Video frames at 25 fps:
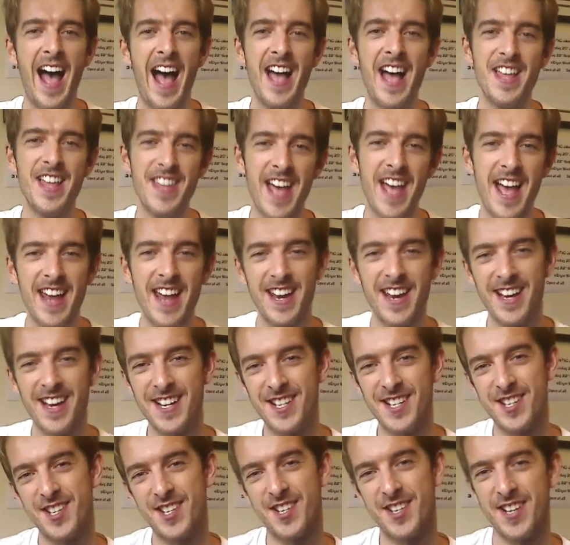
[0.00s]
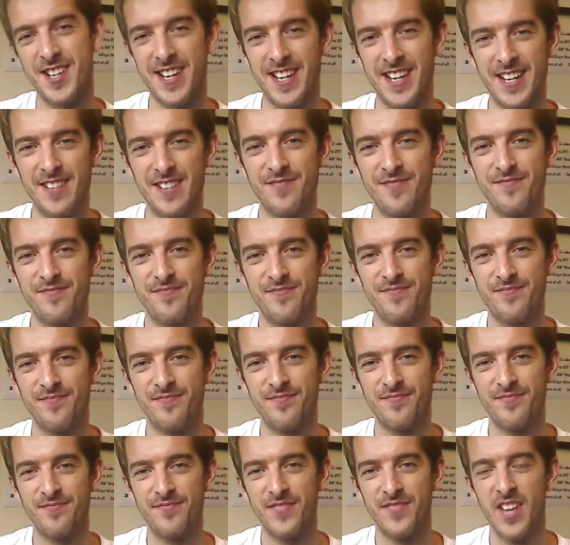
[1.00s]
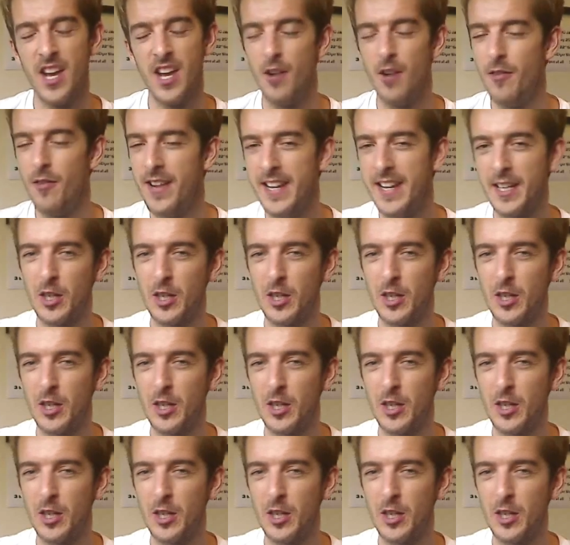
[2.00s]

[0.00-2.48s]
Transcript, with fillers: And then a C.